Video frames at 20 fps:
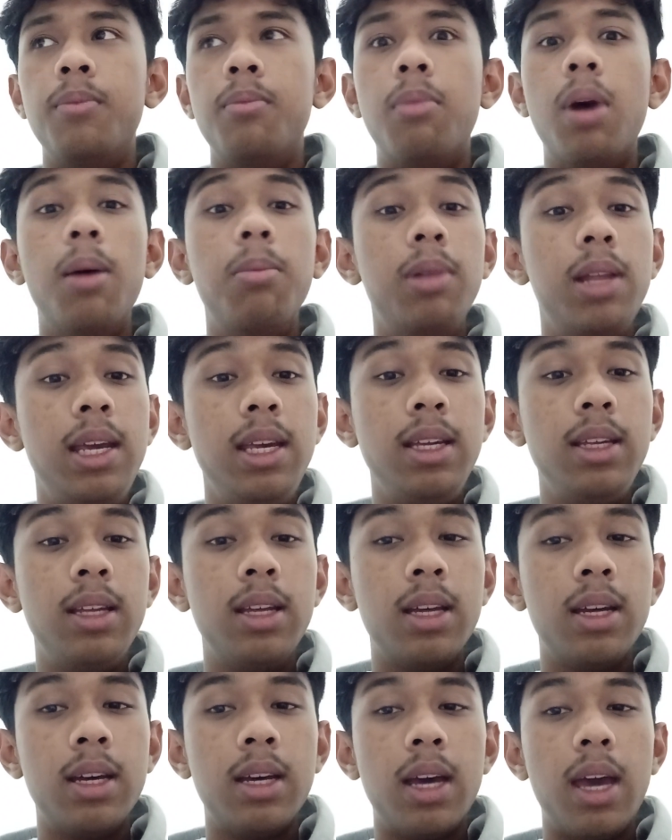bubbling,
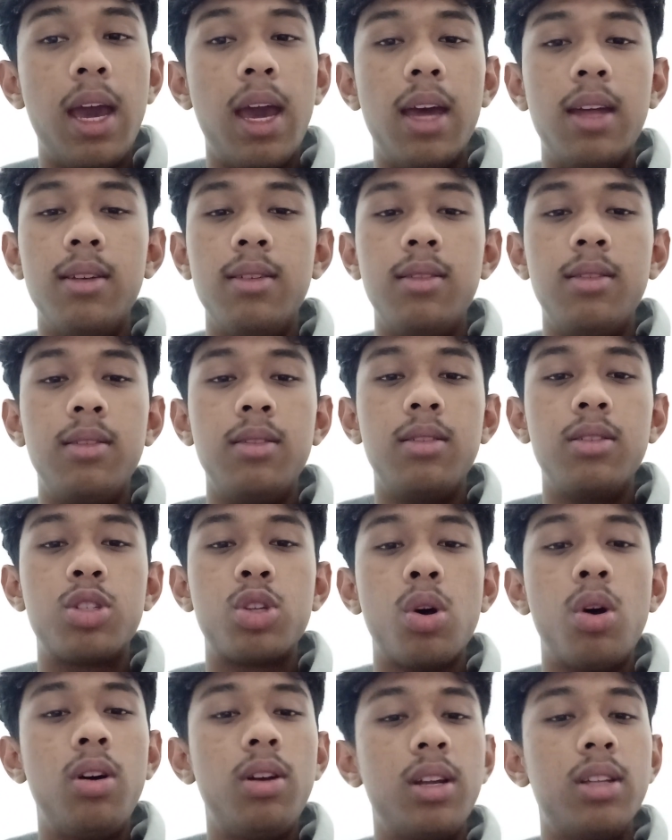and
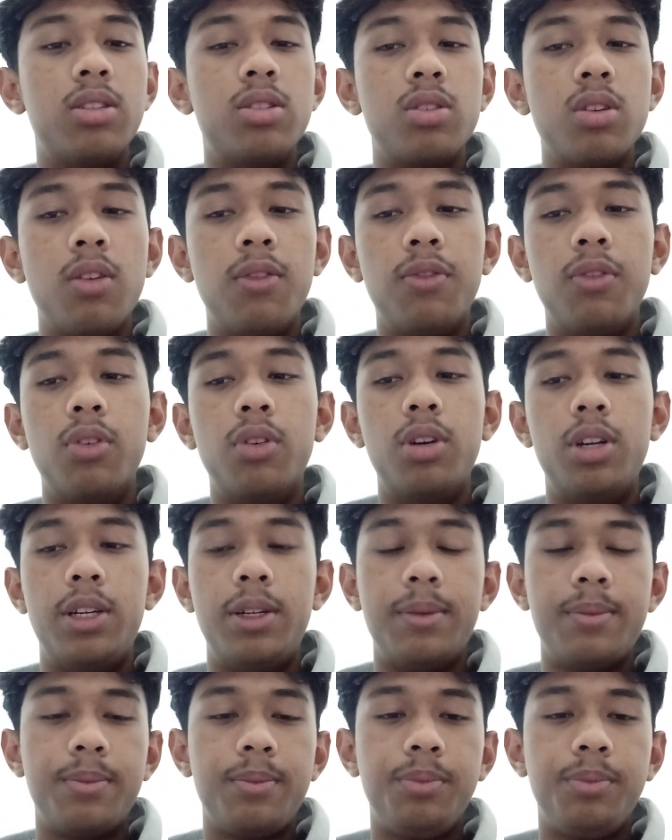so on and so forth.